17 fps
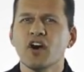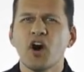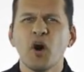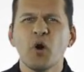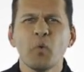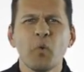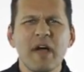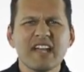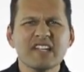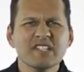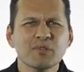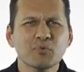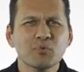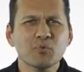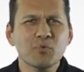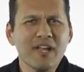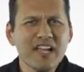a way to
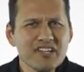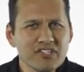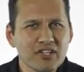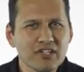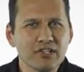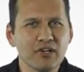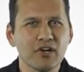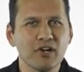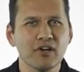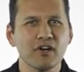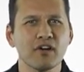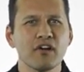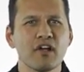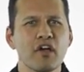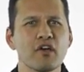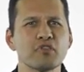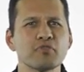reach a learner
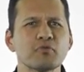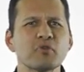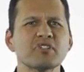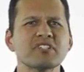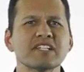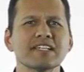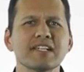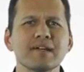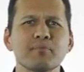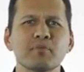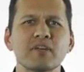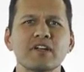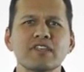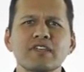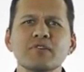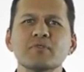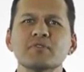through a
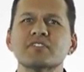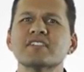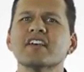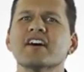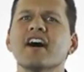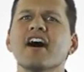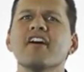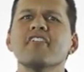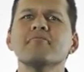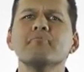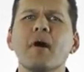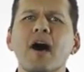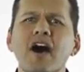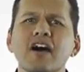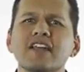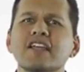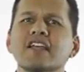deliberate use of
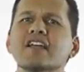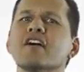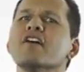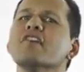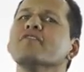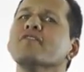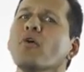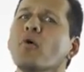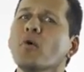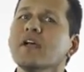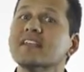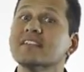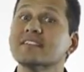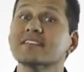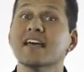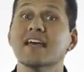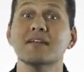body,
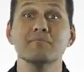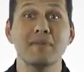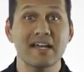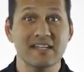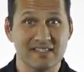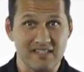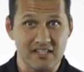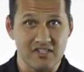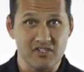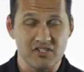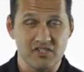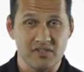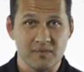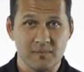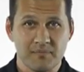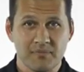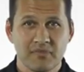voice, and message.
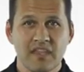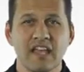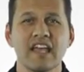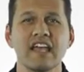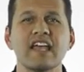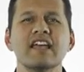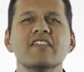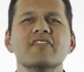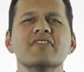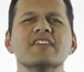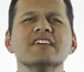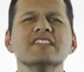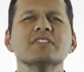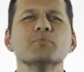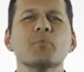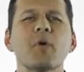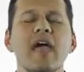In
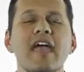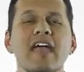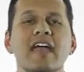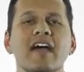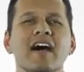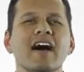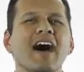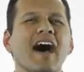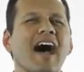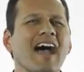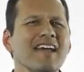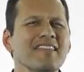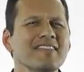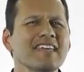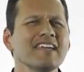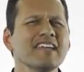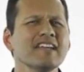this way, I
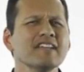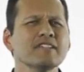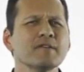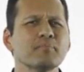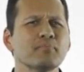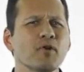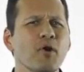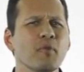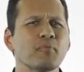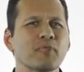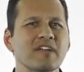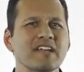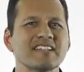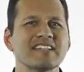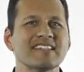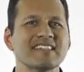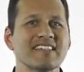think it is
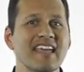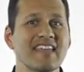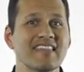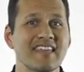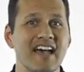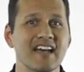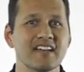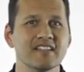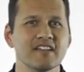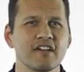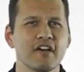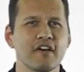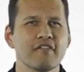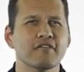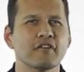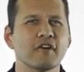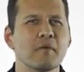appropriate to say that
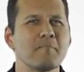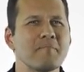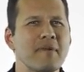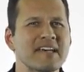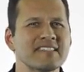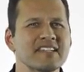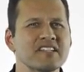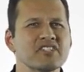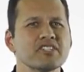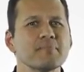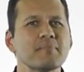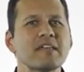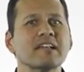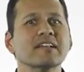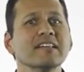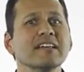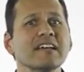for a message to be
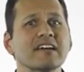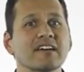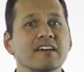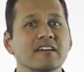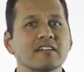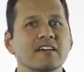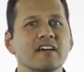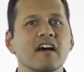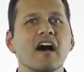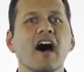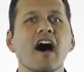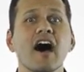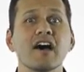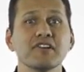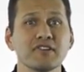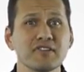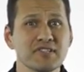clear,
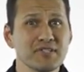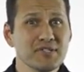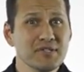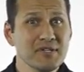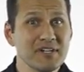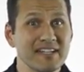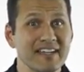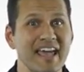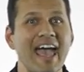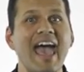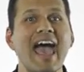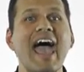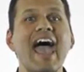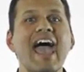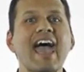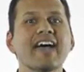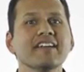understood,
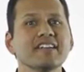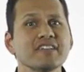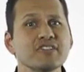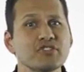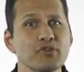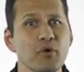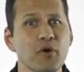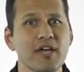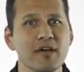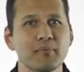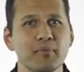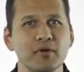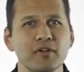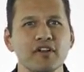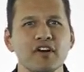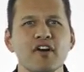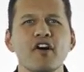and
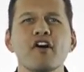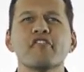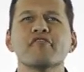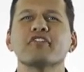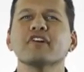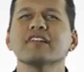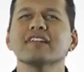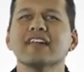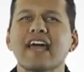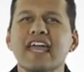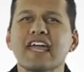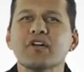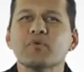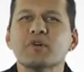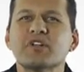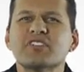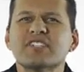enjoyable, for
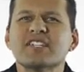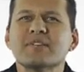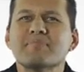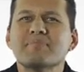language to